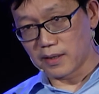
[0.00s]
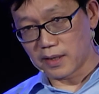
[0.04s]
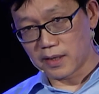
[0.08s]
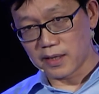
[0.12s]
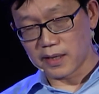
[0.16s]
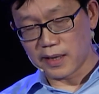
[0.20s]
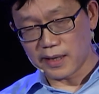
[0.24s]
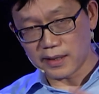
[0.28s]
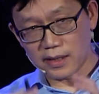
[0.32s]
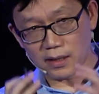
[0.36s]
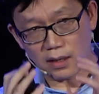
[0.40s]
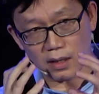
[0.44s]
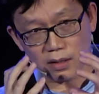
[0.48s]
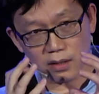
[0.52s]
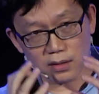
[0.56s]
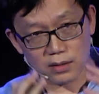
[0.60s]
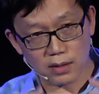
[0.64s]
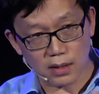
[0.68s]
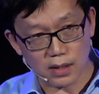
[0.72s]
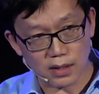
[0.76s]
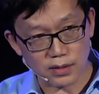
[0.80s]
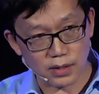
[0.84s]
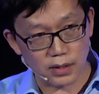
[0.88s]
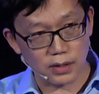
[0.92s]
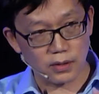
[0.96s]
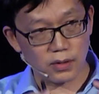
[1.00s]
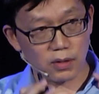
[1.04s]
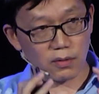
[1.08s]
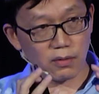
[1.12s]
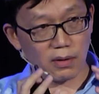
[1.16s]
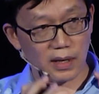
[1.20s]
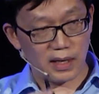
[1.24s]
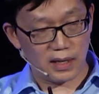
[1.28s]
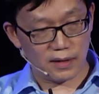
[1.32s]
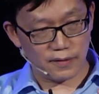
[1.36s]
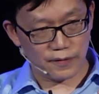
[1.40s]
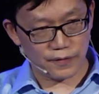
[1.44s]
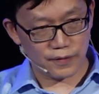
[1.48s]
connecting all the dots into a
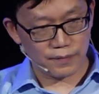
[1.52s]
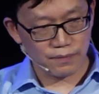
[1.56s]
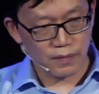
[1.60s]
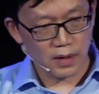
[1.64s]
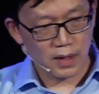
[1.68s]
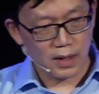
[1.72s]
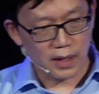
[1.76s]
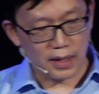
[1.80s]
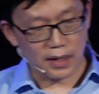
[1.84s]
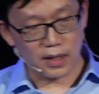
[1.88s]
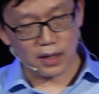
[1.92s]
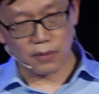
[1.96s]
graph, and